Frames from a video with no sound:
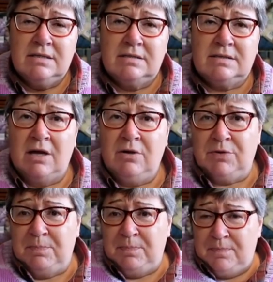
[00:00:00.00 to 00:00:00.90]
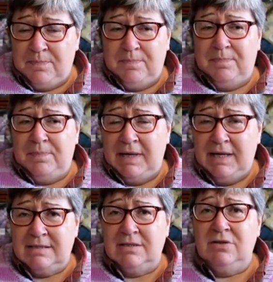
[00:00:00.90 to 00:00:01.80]
so the
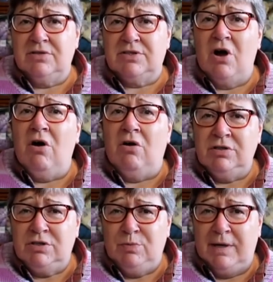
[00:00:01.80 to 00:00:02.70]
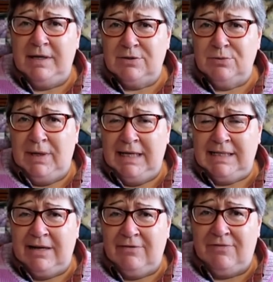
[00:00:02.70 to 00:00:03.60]
piece looks odd when it's all
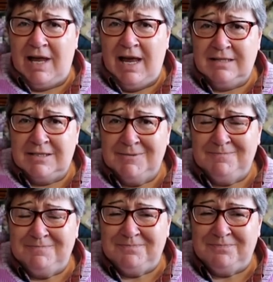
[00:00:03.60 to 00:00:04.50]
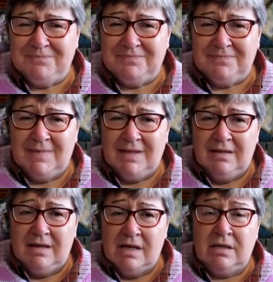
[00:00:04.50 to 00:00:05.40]
laid out flat
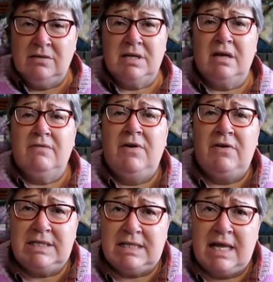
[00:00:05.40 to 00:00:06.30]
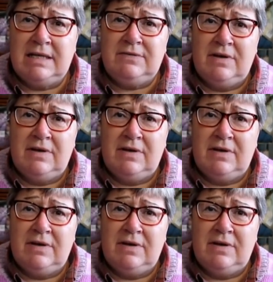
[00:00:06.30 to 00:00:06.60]
and it looks like a very sad